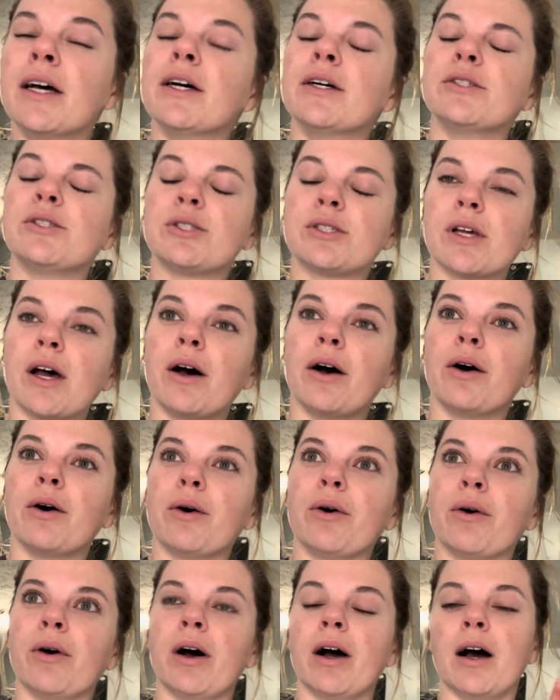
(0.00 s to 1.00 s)

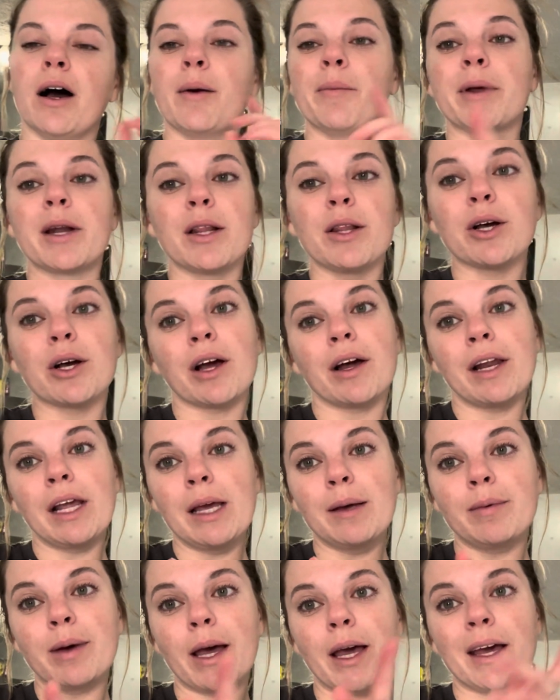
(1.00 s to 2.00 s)
So I'm gonna look on
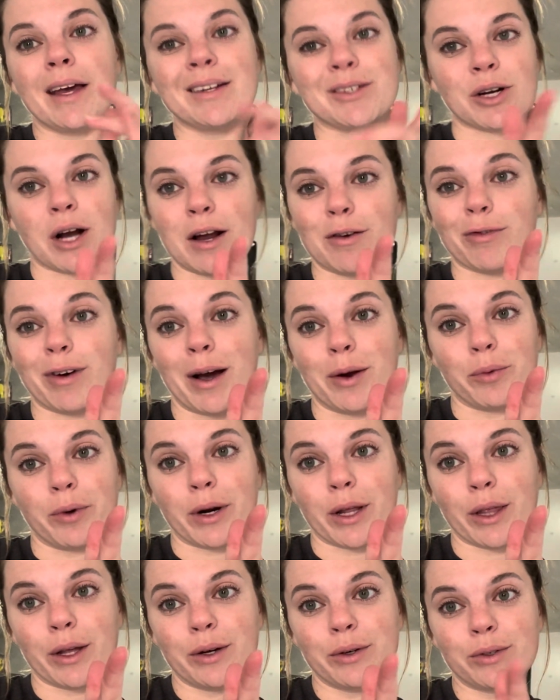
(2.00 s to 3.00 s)
eBay and try and find one
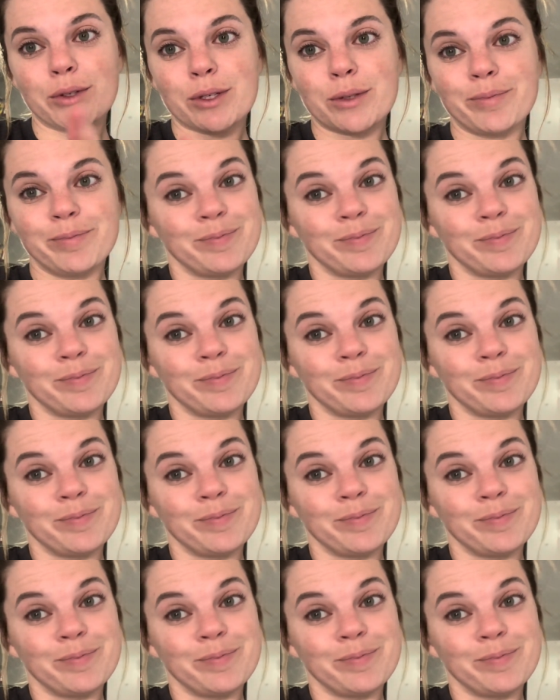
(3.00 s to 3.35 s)
of those.